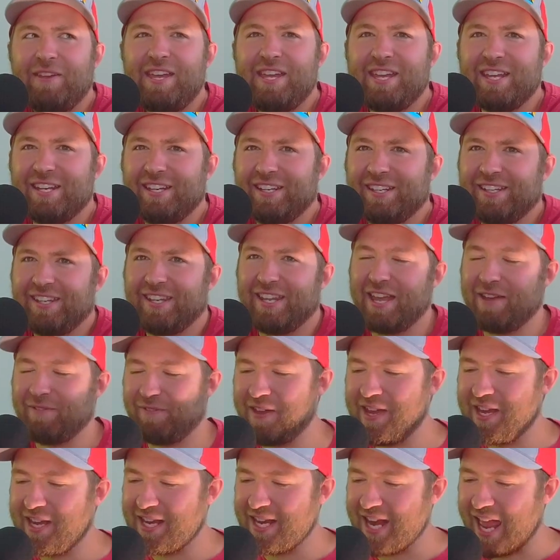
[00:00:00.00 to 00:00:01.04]
can if
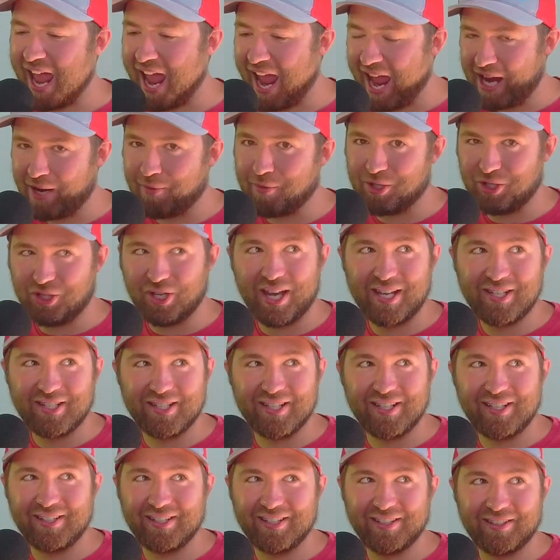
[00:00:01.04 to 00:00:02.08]
he can hang with
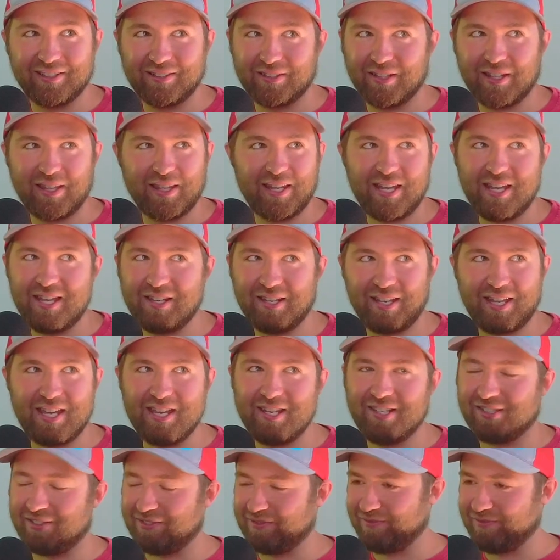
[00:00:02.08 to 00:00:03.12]
Jason he, mm-hmm. he's, By the